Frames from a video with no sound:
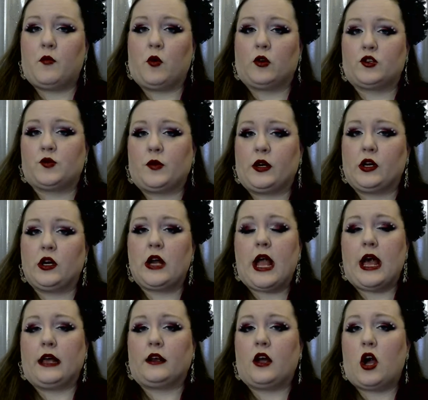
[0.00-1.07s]
or Twitter
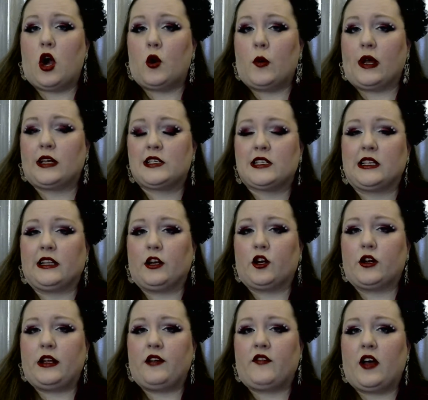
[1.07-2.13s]
at
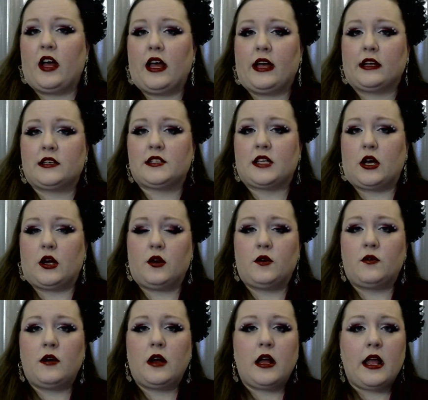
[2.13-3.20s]

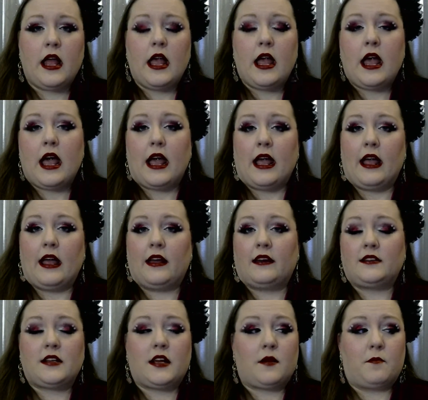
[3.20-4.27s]
OXGlitterDivaXO,
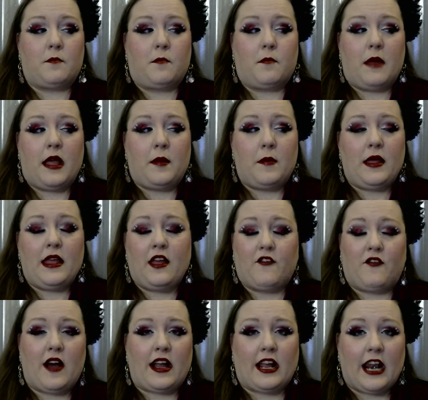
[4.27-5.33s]
and maybe if
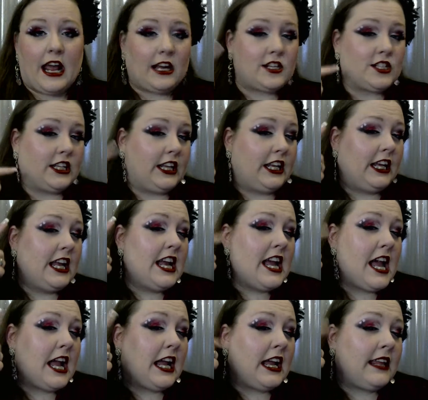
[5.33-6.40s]
I can actually
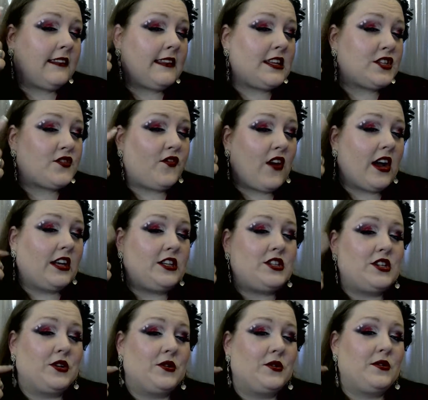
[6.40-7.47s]
get this
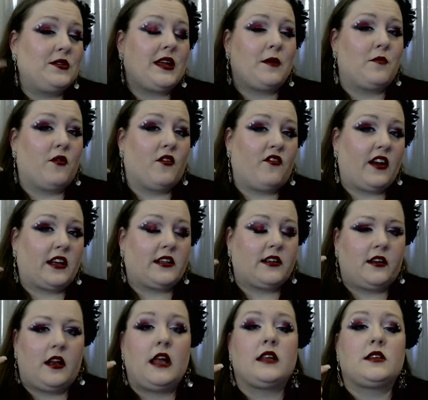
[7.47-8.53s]
fine-tuned and
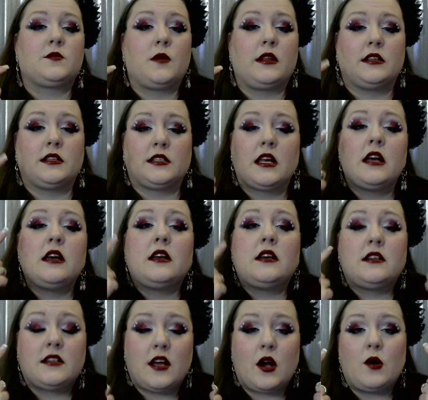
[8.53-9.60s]
perfected, as well as
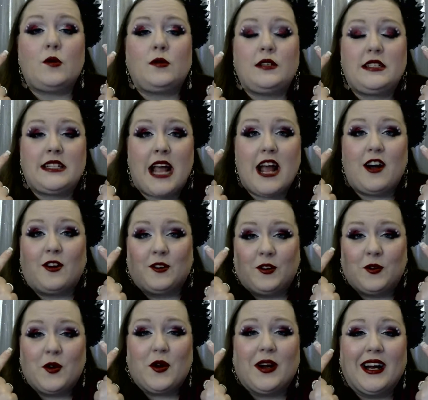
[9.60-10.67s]
toned down to
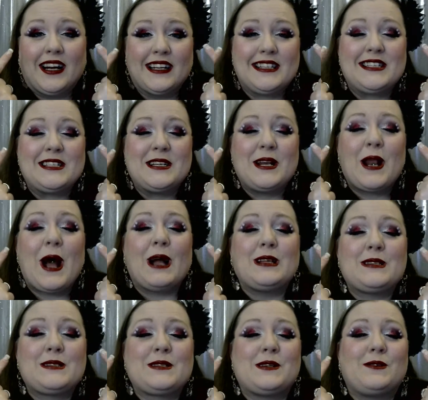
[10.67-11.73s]
where it's not
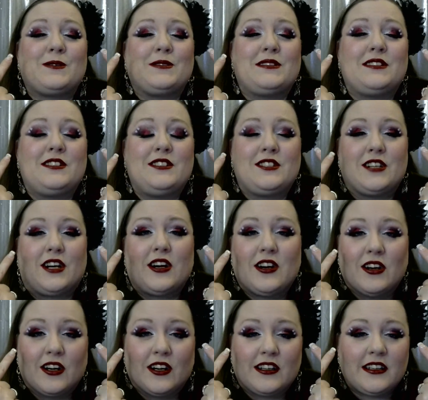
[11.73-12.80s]
so
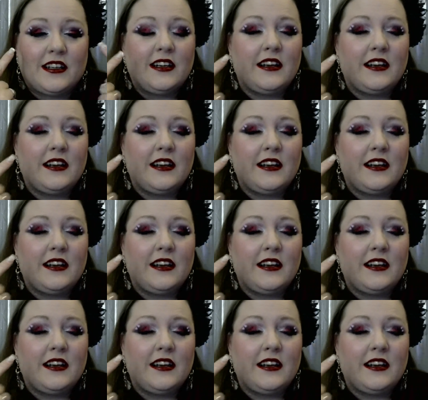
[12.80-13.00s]
dark,